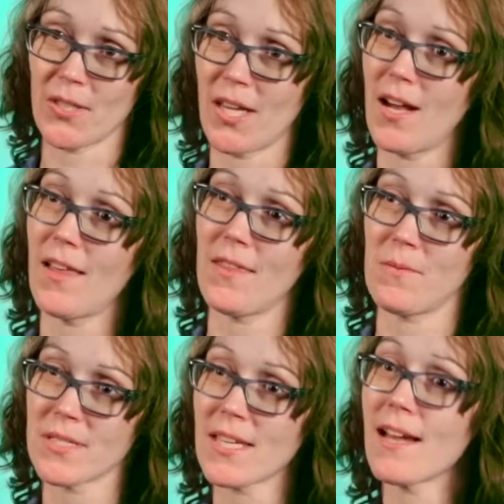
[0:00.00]
early on
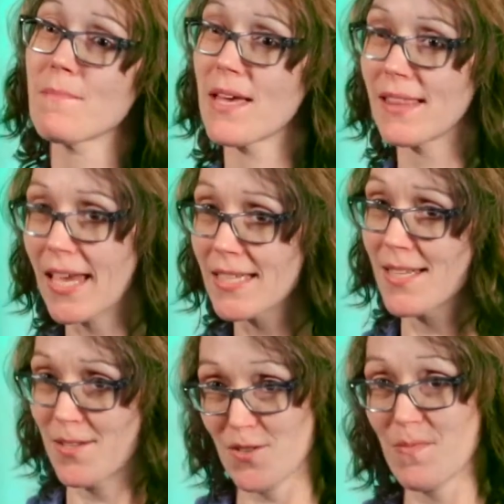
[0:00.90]
that once I got my
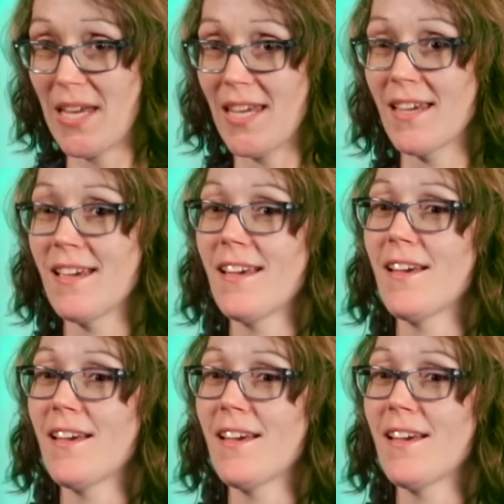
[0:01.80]
legs under me,